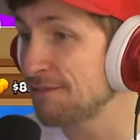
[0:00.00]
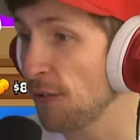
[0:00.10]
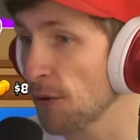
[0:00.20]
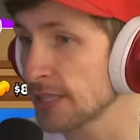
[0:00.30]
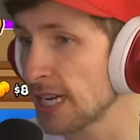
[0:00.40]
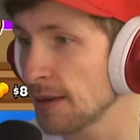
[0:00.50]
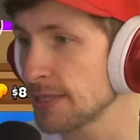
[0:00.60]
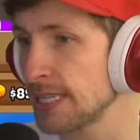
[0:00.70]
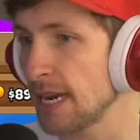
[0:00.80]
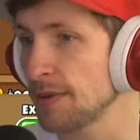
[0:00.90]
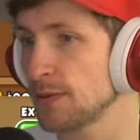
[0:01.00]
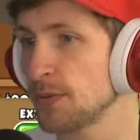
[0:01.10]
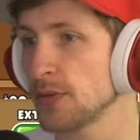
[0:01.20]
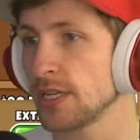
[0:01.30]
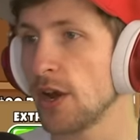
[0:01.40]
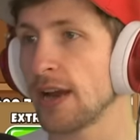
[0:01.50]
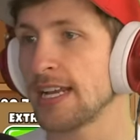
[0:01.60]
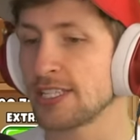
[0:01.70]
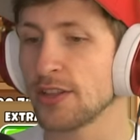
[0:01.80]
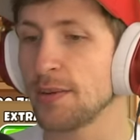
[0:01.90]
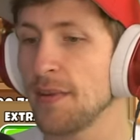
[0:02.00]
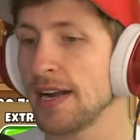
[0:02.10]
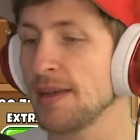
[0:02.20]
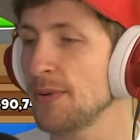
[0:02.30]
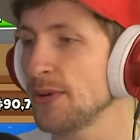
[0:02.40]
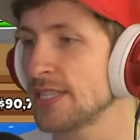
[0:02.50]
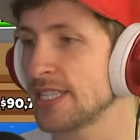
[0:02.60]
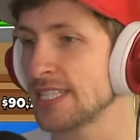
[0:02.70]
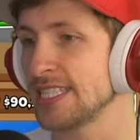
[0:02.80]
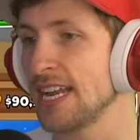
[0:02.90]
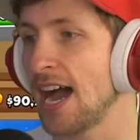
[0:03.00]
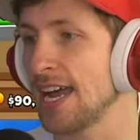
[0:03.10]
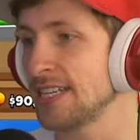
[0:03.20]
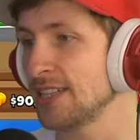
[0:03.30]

four times damage boost. Okay, so the money boost does not...